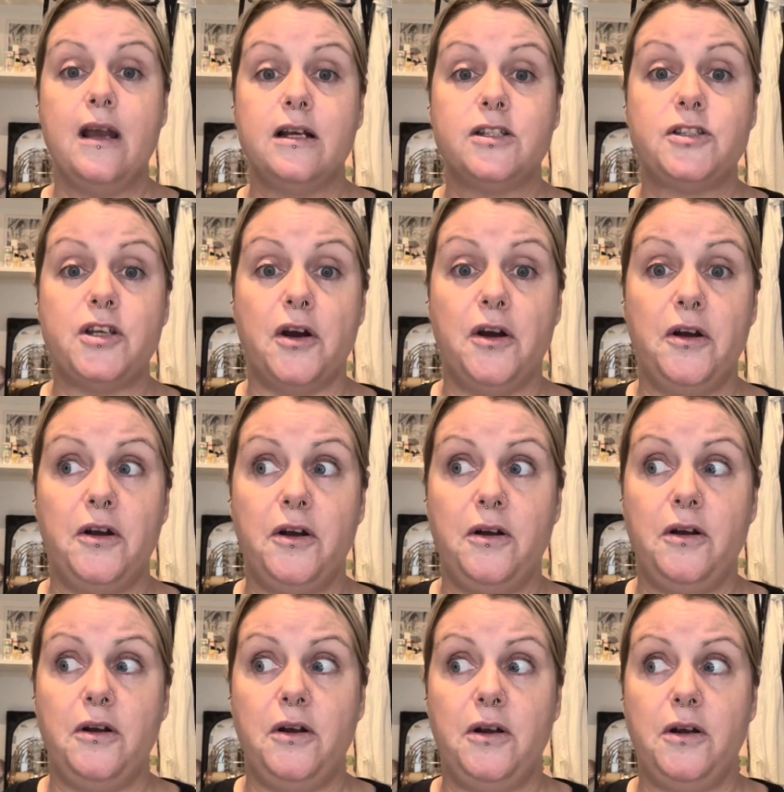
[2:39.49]

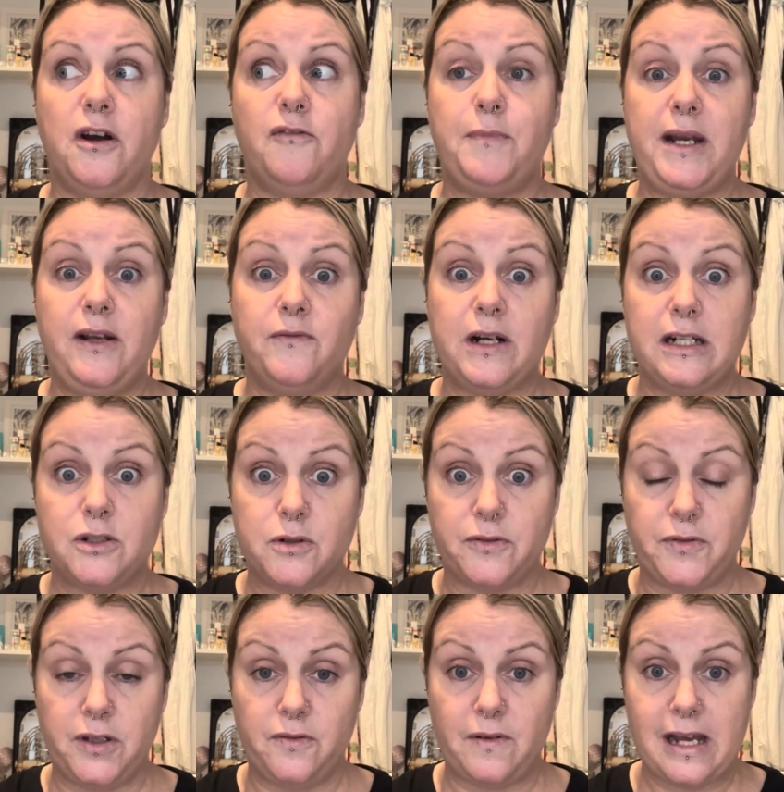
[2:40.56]
So I've been invited to a
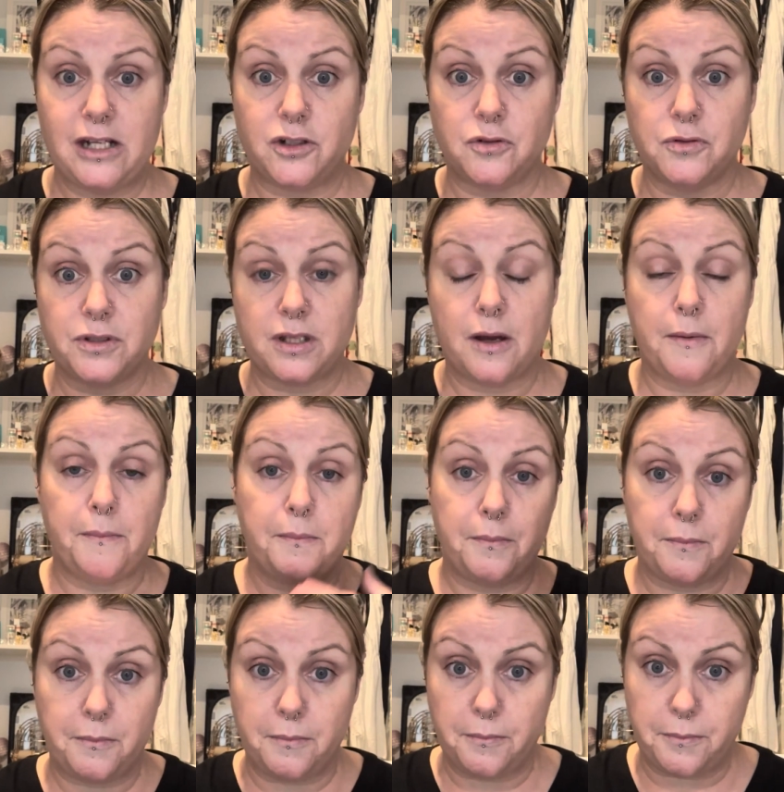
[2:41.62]
few facials
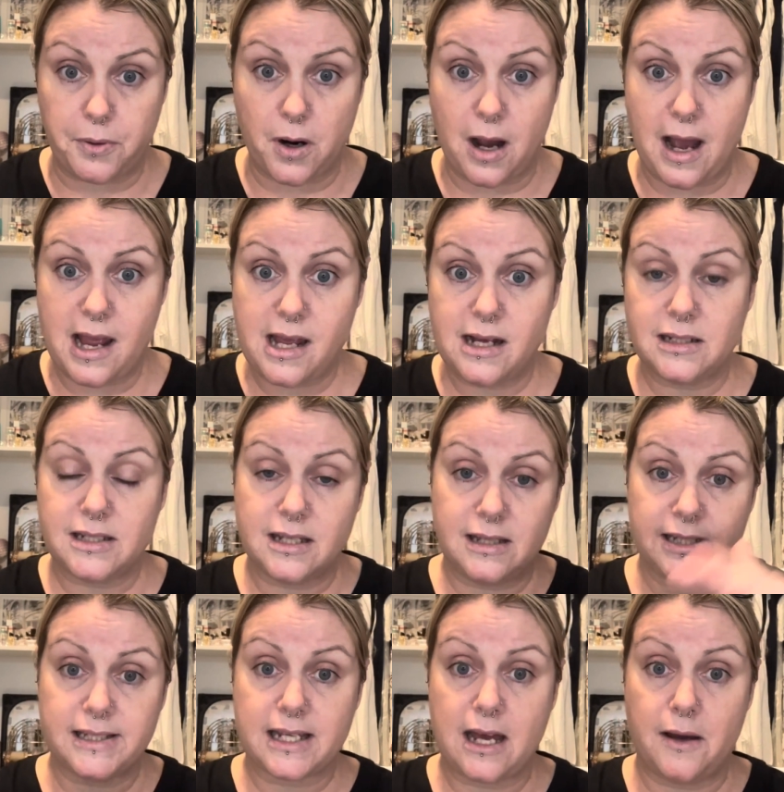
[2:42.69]
prior to
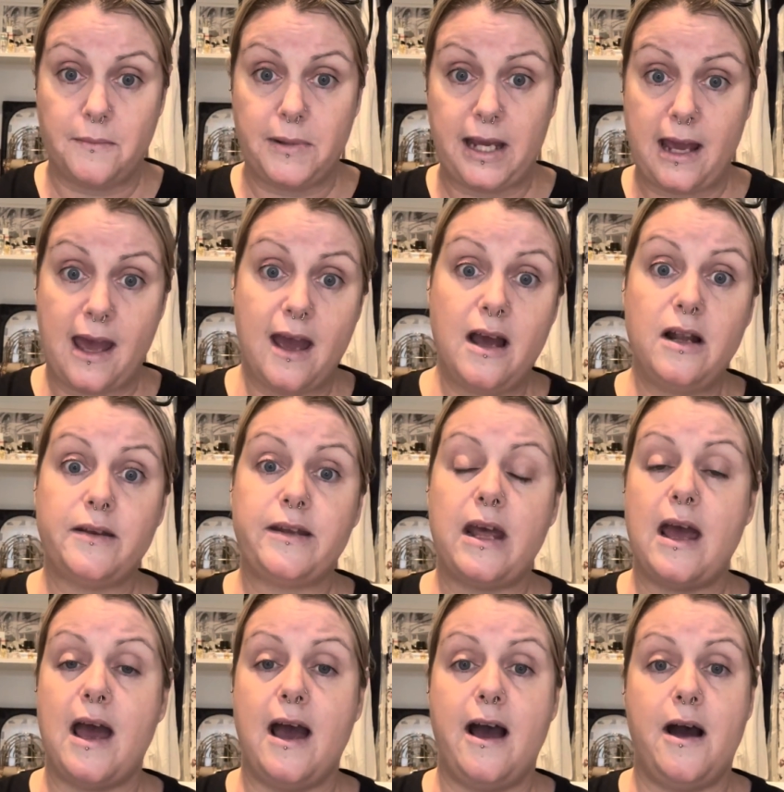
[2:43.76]
this coming out,
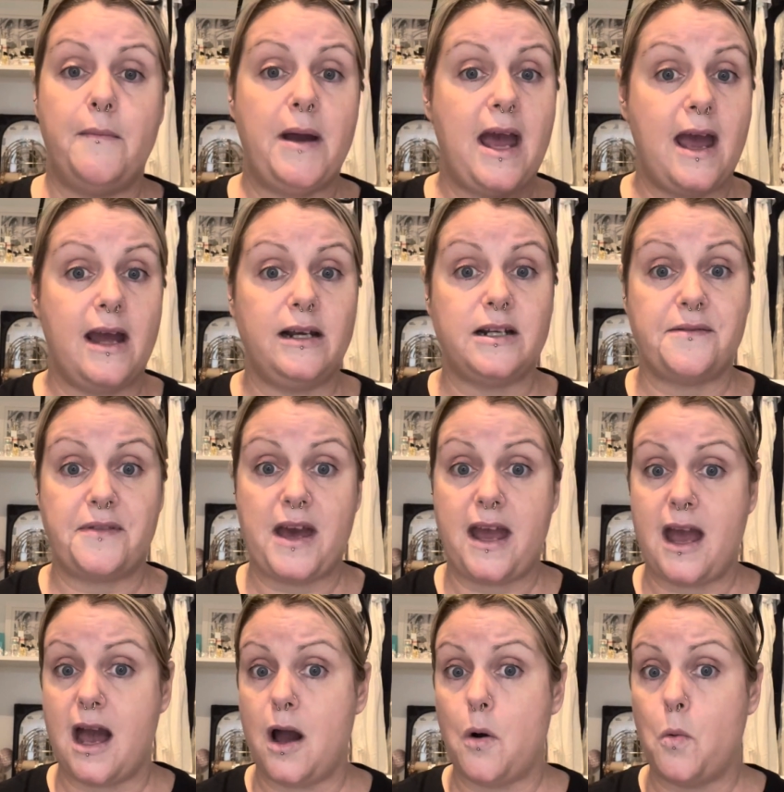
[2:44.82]
and
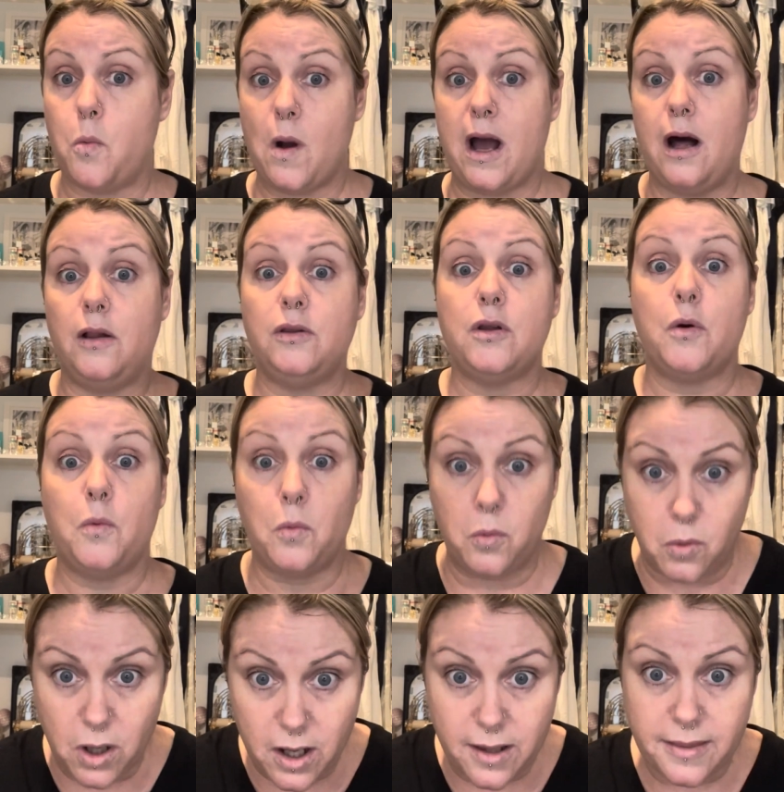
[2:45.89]
they are well
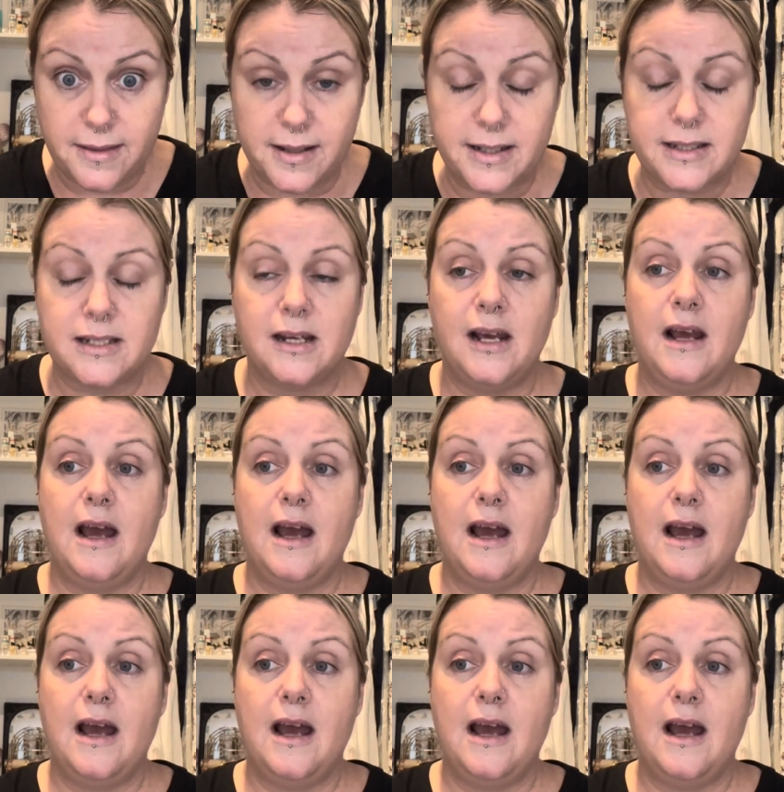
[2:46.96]
worth it.